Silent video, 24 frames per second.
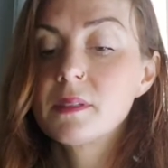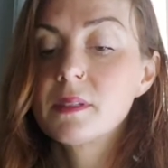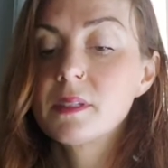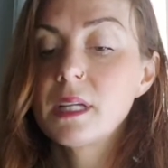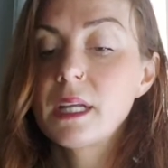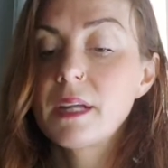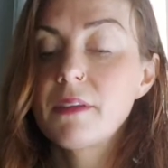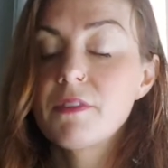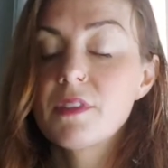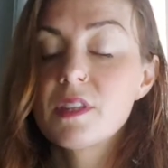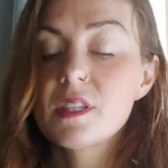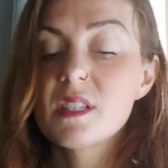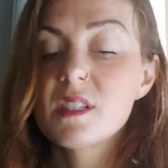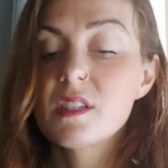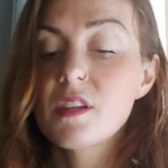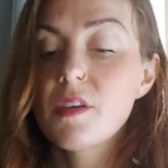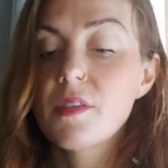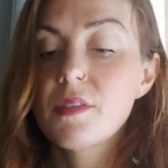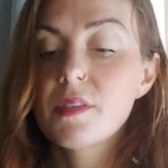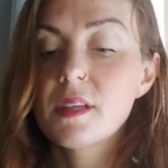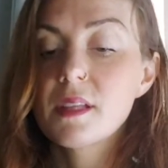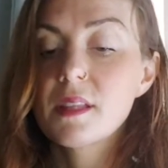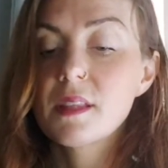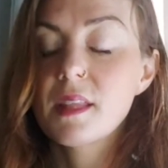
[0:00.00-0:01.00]
If there's
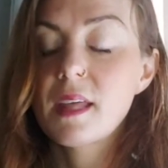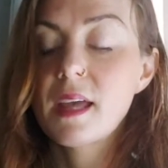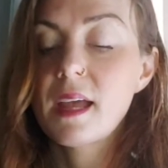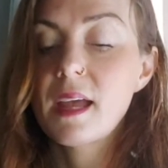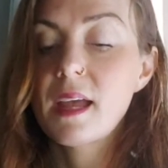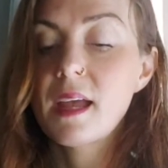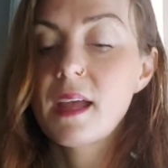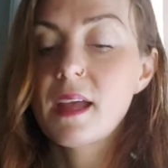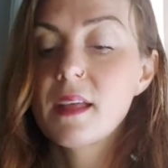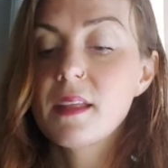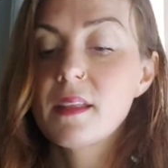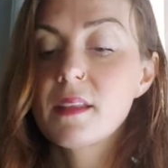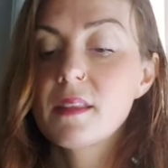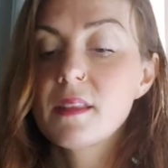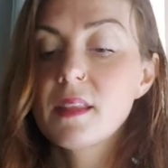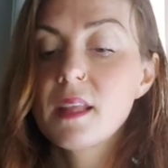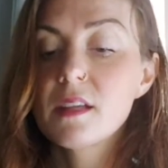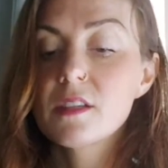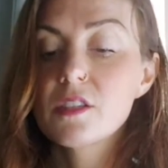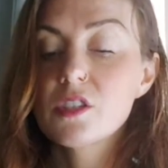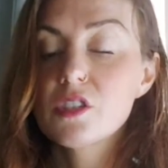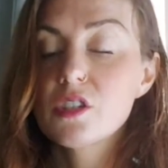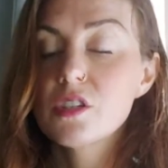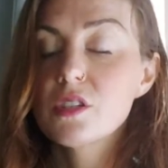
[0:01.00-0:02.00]
nothing there,
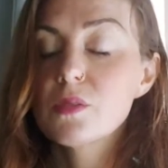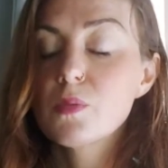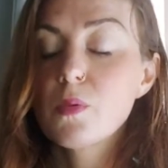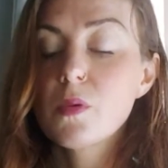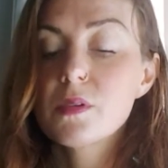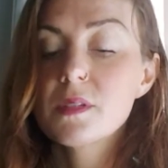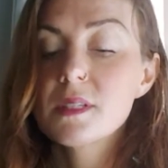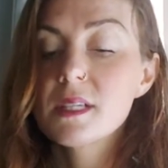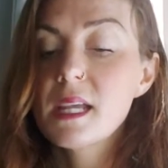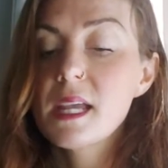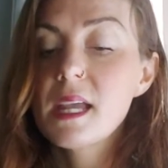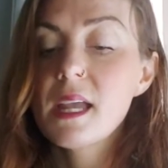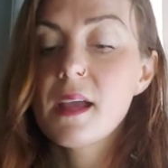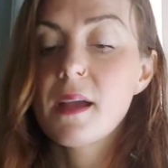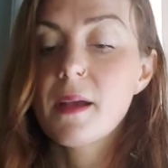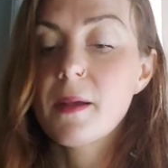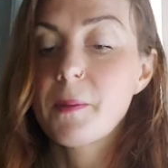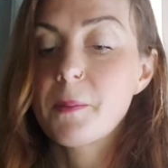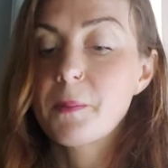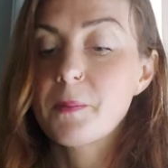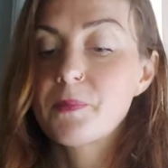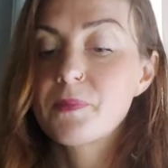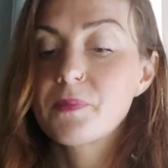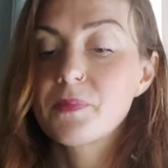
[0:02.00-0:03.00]
that's just what's here,
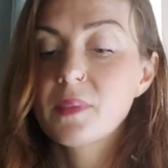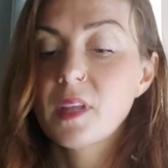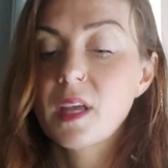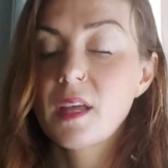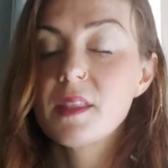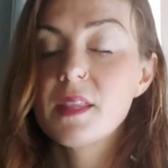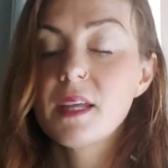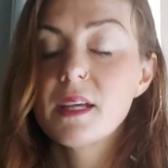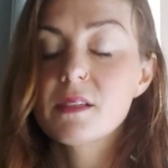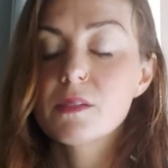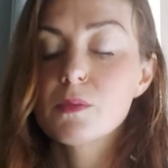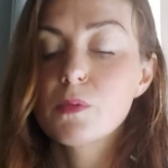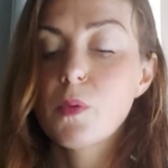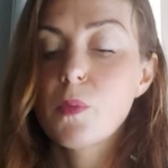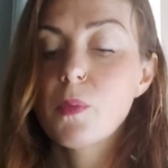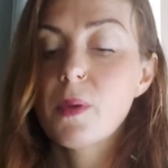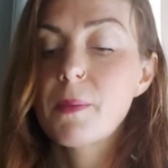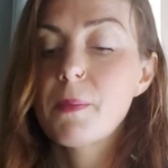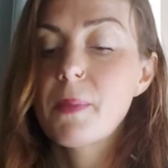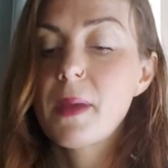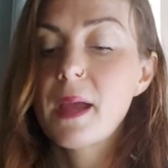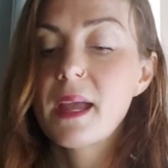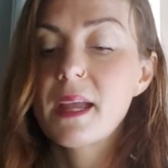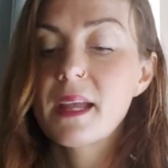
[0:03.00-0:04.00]
and that's what we're
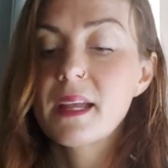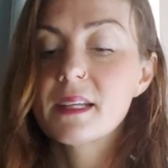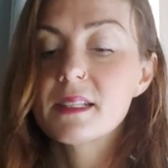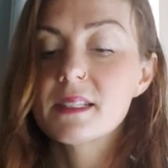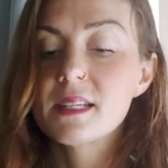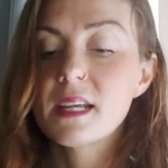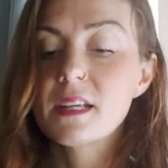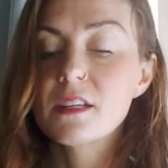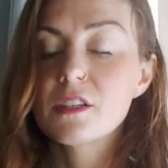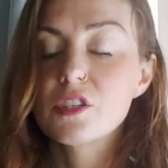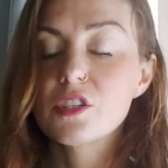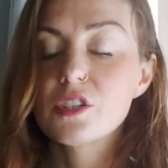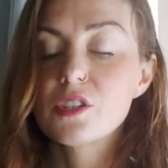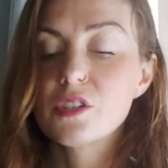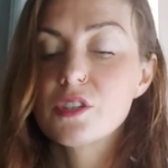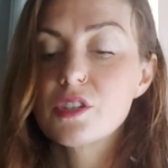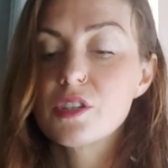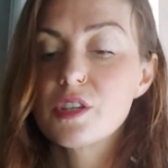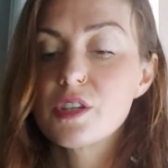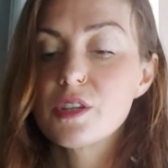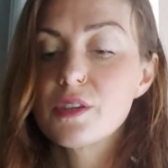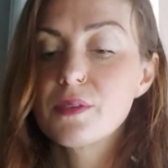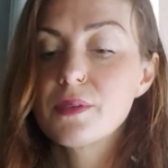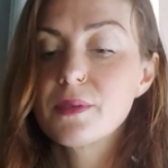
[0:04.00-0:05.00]
paying attention
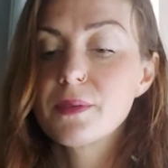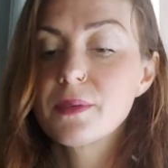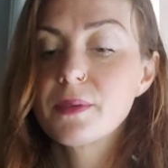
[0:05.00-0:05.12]
to.